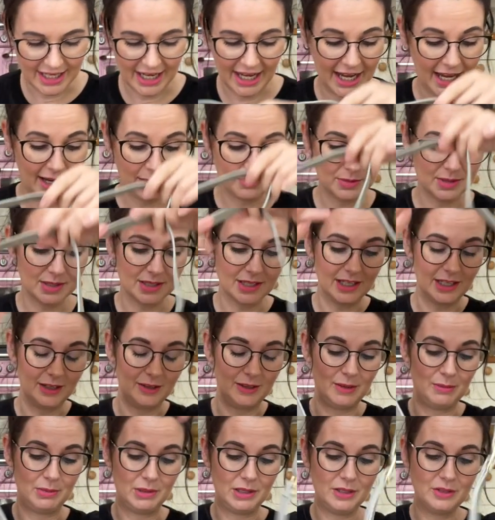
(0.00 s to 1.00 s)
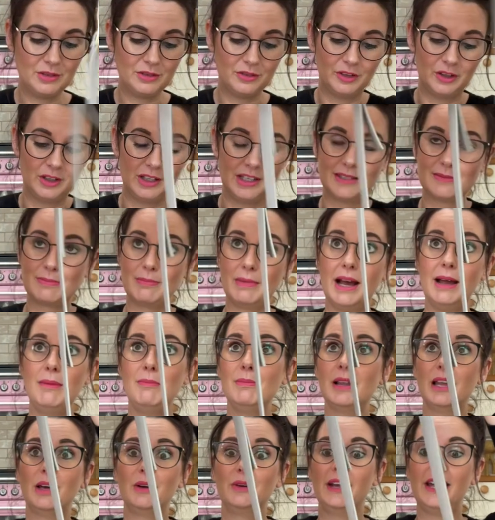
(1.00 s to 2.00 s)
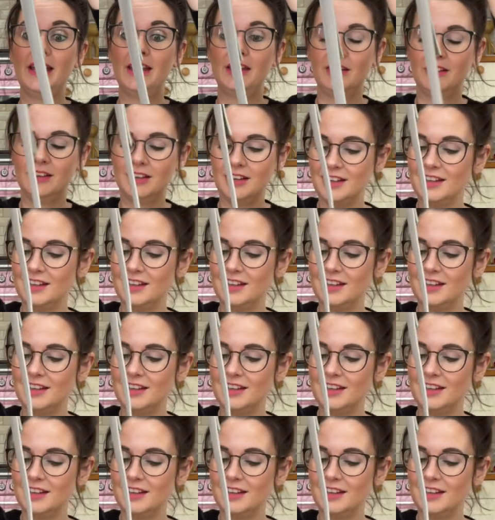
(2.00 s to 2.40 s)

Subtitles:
Absolutely beautiful. It's mind-blowing.